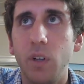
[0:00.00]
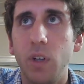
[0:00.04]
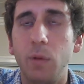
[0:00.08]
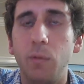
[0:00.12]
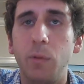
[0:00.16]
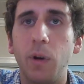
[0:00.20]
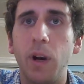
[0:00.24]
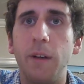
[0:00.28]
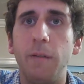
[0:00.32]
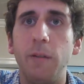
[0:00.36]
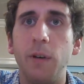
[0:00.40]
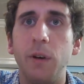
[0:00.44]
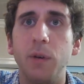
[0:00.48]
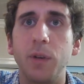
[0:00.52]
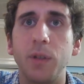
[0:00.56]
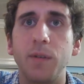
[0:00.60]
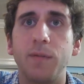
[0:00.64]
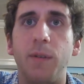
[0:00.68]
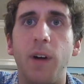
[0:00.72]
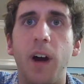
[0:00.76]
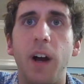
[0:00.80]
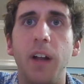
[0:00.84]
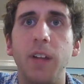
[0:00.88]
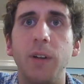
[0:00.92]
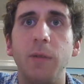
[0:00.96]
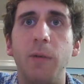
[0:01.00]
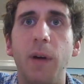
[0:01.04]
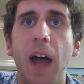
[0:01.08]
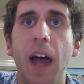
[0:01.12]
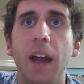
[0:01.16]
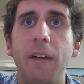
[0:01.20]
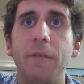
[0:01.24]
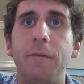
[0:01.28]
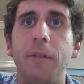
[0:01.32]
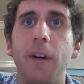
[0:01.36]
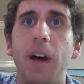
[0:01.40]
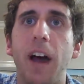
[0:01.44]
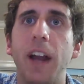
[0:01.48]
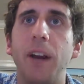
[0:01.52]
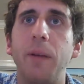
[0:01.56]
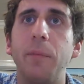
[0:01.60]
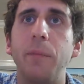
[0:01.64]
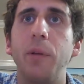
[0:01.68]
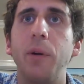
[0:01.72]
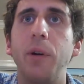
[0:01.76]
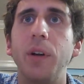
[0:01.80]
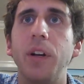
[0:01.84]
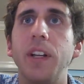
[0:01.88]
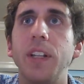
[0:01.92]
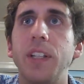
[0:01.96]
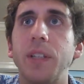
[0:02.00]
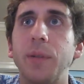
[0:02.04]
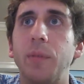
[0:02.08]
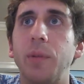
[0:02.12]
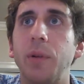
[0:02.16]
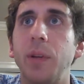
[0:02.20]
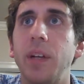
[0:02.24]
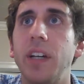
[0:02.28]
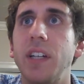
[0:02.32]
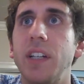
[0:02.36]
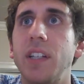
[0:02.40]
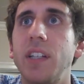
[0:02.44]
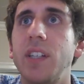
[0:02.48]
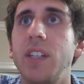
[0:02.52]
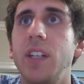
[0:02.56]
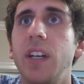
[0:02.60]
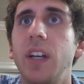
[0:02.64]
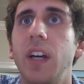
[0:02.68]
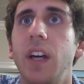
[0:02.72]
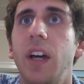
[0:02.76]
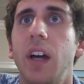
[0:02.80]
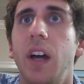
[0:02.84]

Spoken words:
Whenever it was finally ratified and put into place.